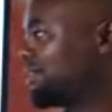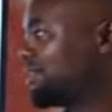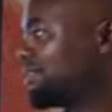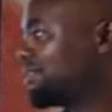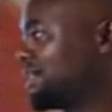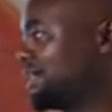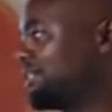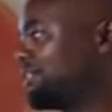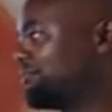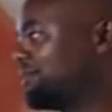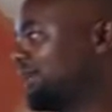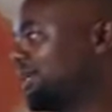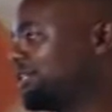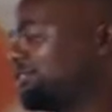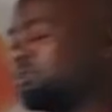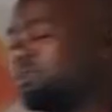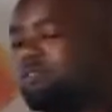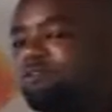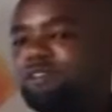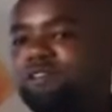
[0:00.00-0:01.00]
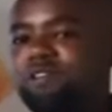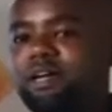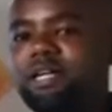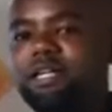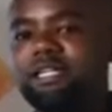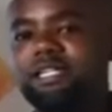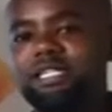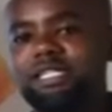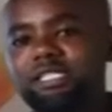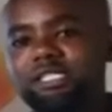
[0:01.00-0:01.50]
30 minus
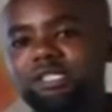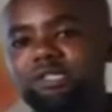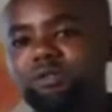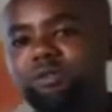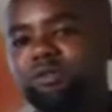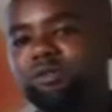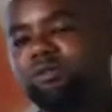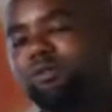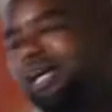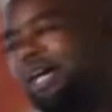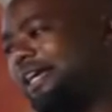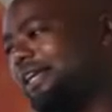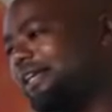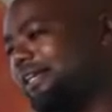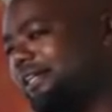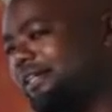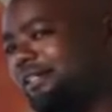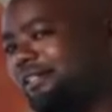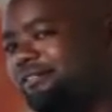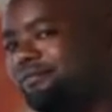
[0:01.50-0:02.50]
21 is equal to 9.